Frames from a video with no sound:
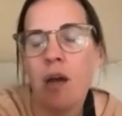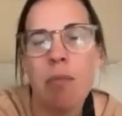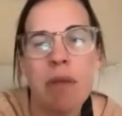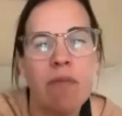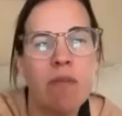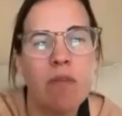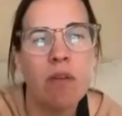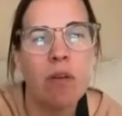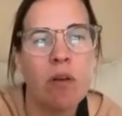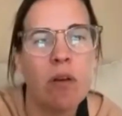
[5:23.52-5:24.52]
um, even if
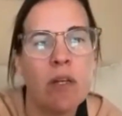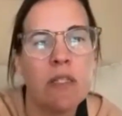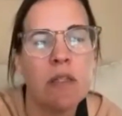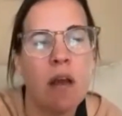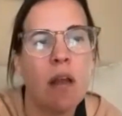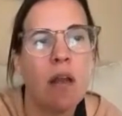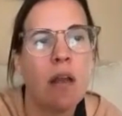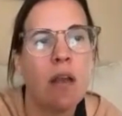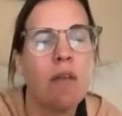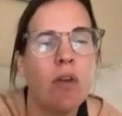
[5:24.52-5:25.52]
the learner is not
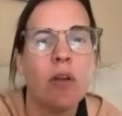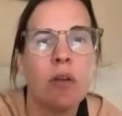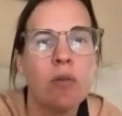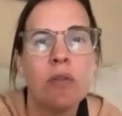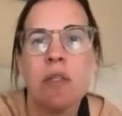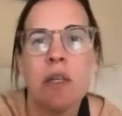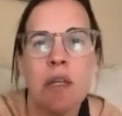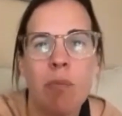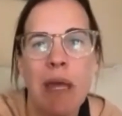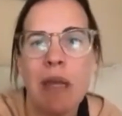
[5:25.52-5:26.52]
even close to
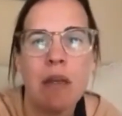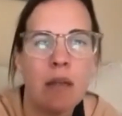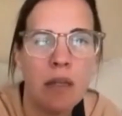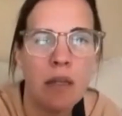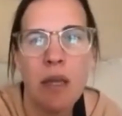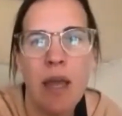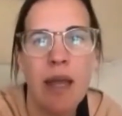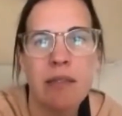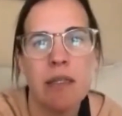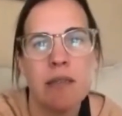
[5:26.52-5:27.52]
independently
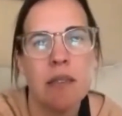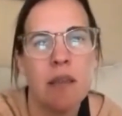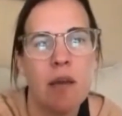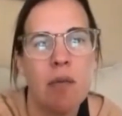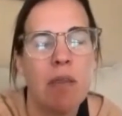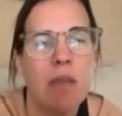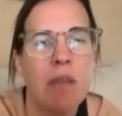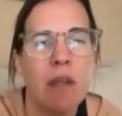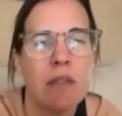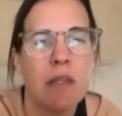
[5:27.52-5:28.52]
accessing them. I
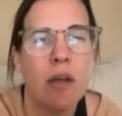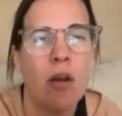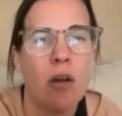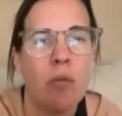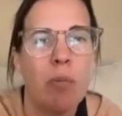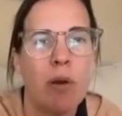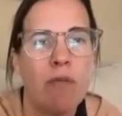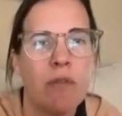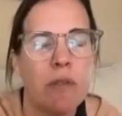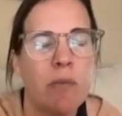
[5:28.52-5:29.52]
think that's like a hard
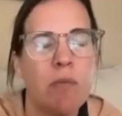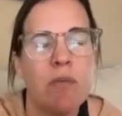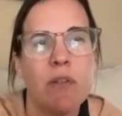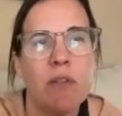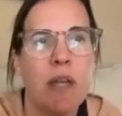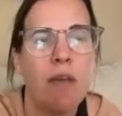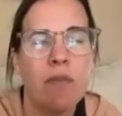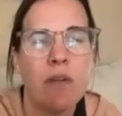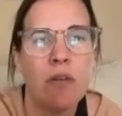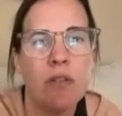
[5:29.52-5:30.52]
part for sometimes for
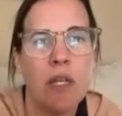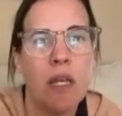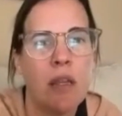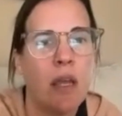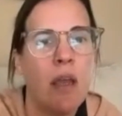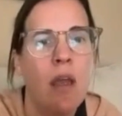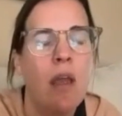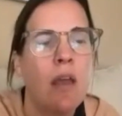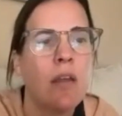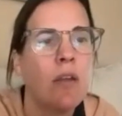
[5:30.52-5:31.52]
staff to understand. Like
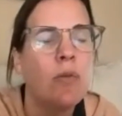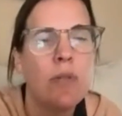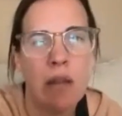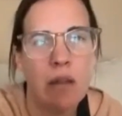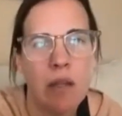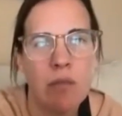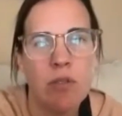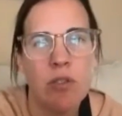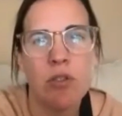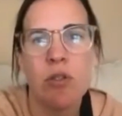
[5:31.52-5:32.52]
you telling them
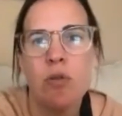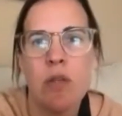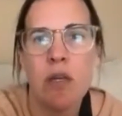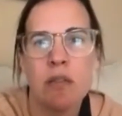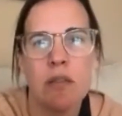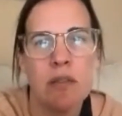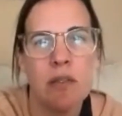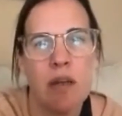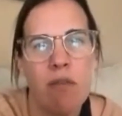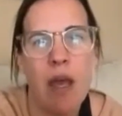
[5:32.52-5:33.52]
to just use this
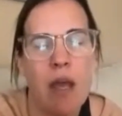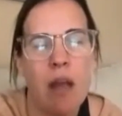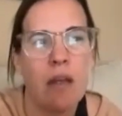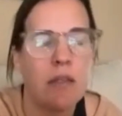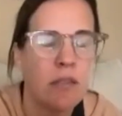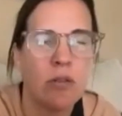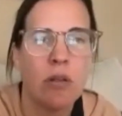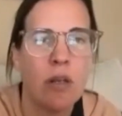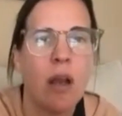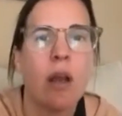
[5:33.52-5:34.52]
instead of that is
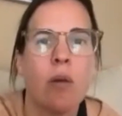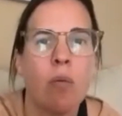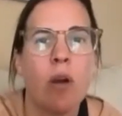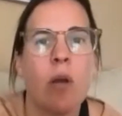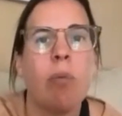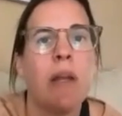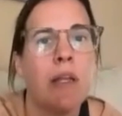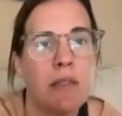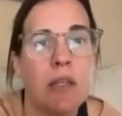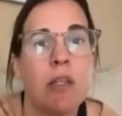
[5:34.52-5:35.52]
certainly not going to work, but
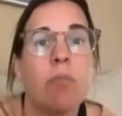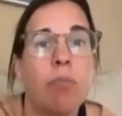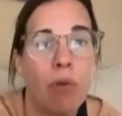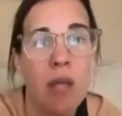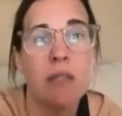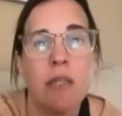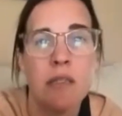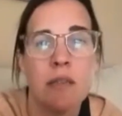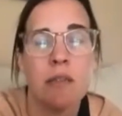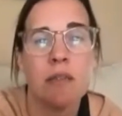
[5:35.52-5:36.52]
it's a
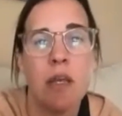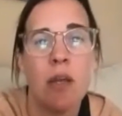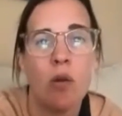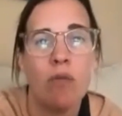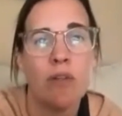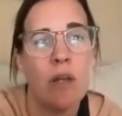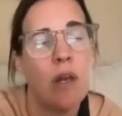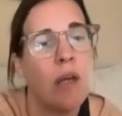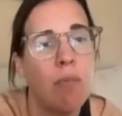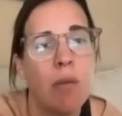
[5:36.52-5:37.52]
process, it's a skill over
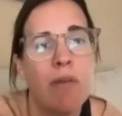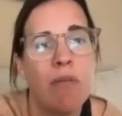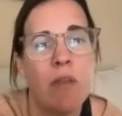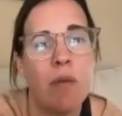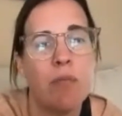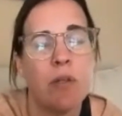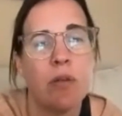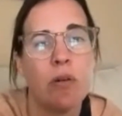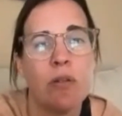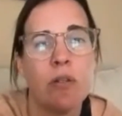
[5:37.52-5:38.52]
time, maybe for them to
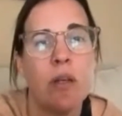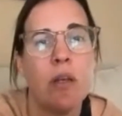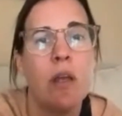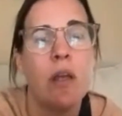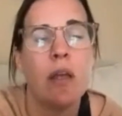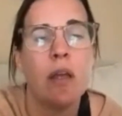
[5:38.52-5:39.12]
learn to